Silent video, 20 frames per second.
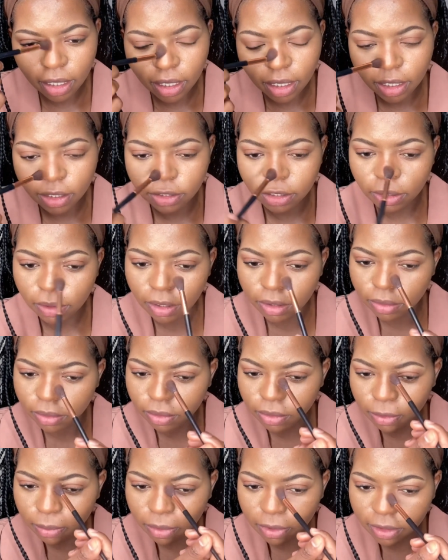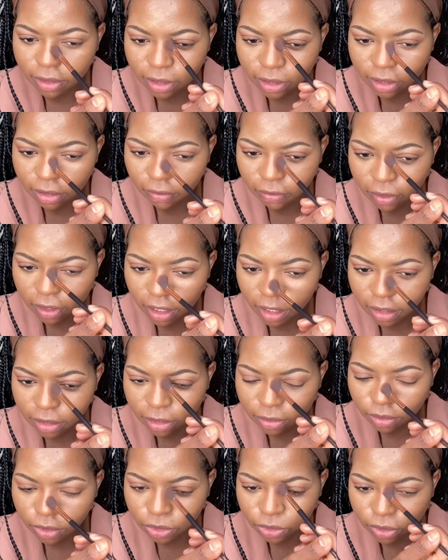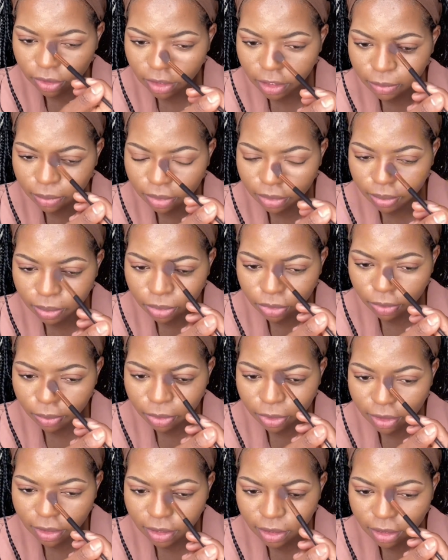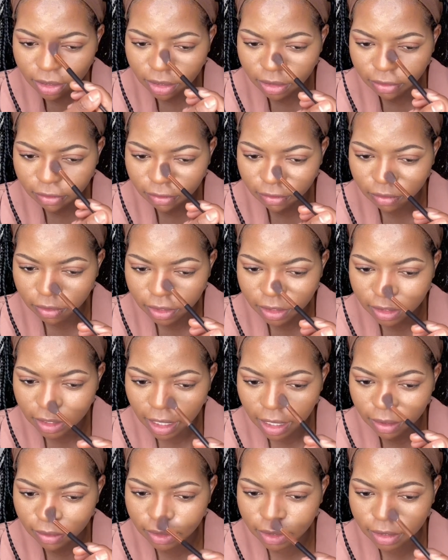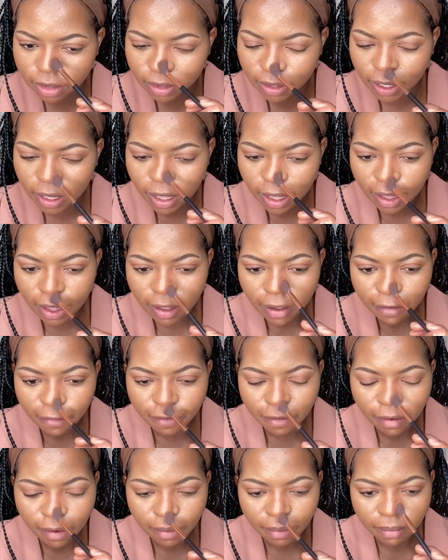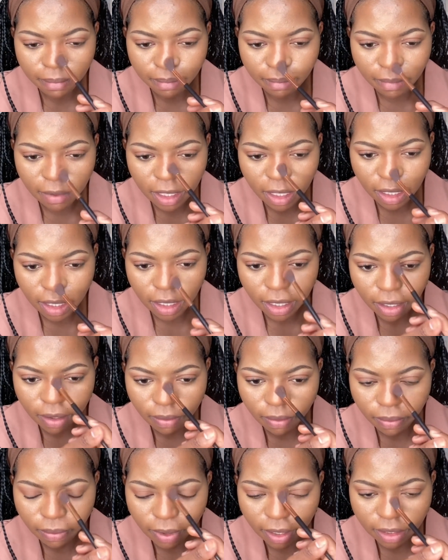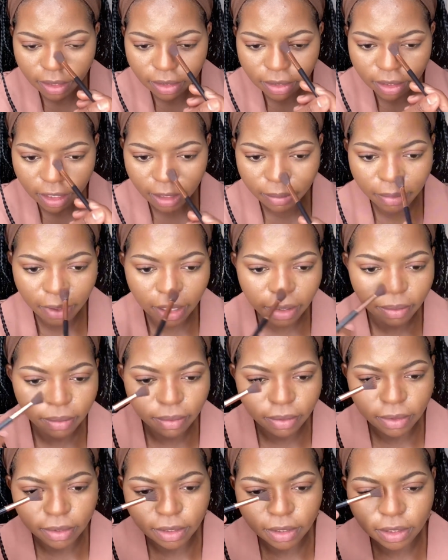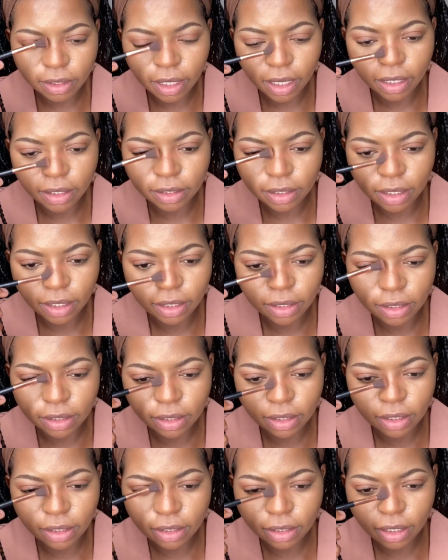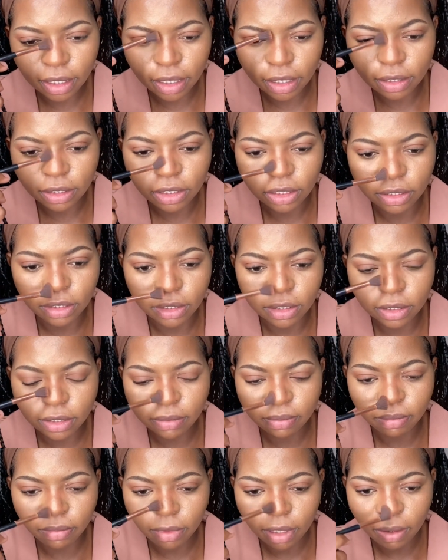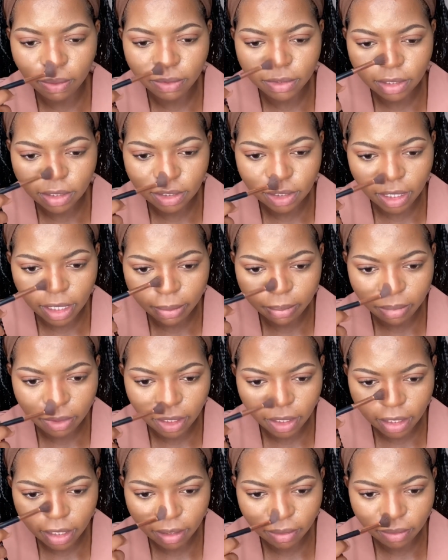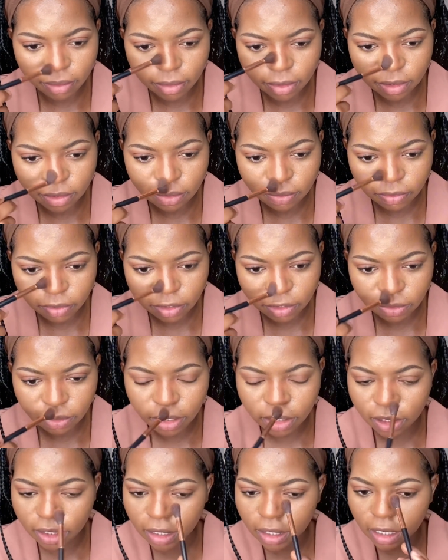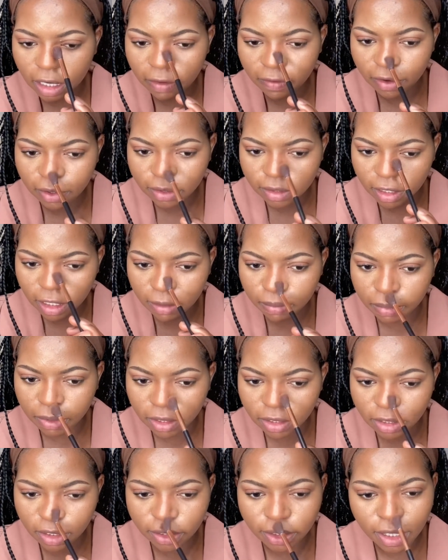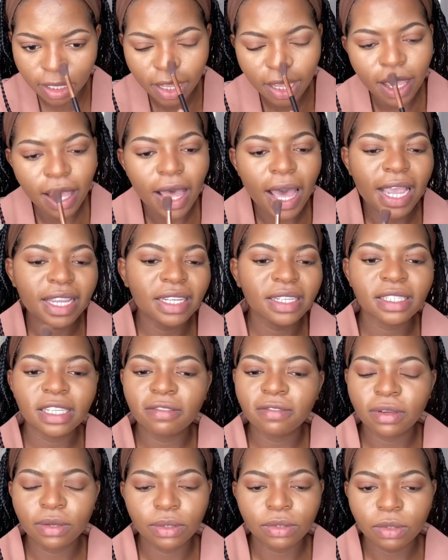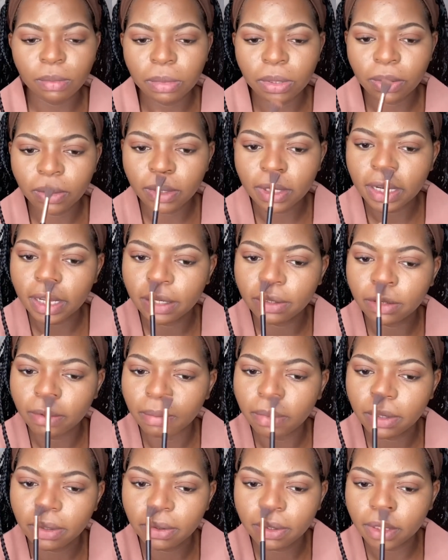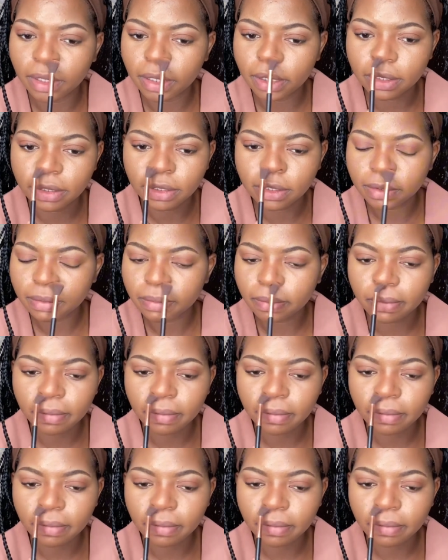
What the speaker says: And you're going to do positive things, which will lead to positive results. For me, one time I was at 86 kgs. I wasn't happy, I was frustrated, I never used to take pictures. I just never used to be online, to be honest.